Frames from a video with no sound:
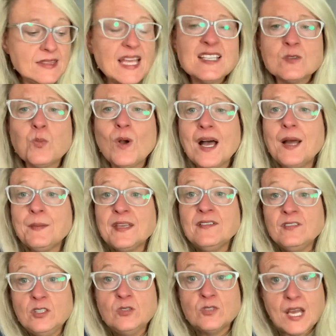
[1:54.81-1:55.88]
that's why I'm giving
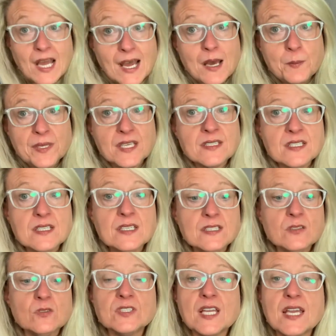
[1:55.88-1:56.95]
you time, because it is
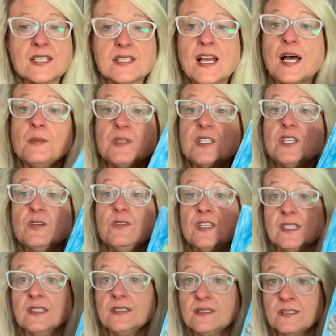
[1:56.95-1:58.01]
going to take time to do
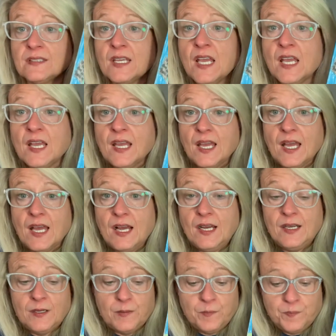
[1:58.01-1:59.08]
this.
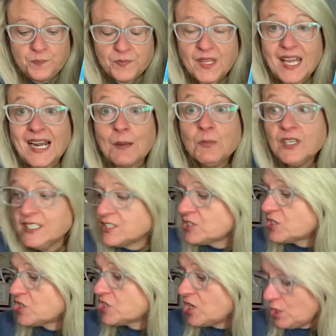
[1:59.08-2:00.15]
And I'm going to
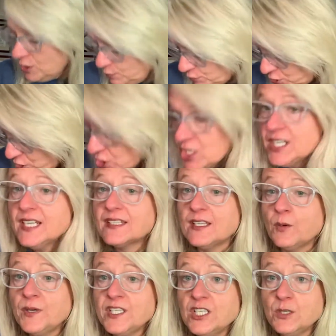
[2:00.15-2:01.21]
show you a trick that
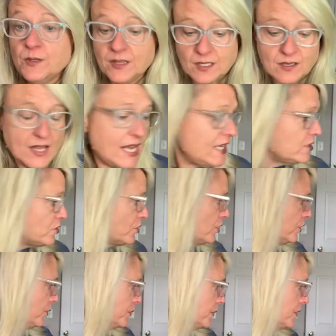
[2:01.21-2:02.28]
we do in the
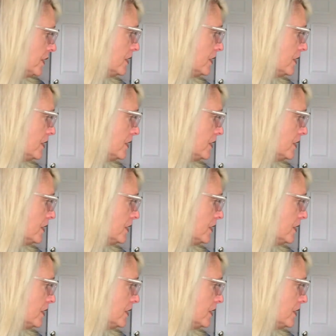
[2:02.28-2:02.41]
classroom.